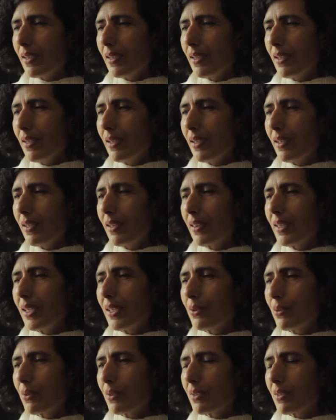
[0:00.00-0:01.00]
uh,
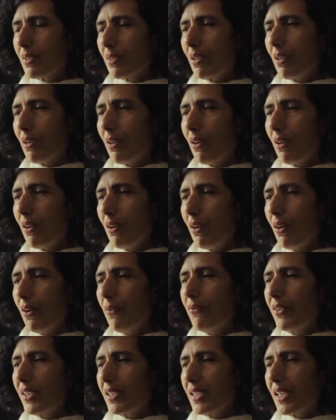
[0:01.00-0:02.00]
this is
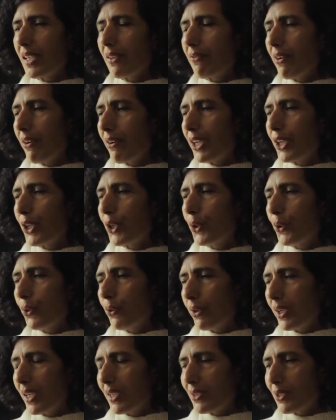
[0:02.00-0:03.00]
obviously a very
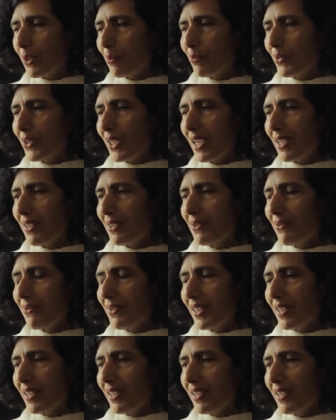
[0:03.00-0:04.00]
curious object for
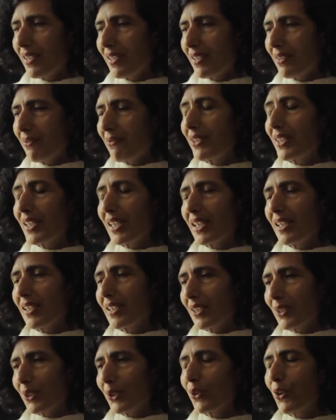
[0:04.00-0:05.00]
the for the
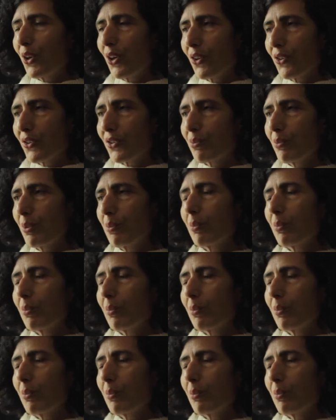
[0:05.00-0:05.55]
Indian craftsman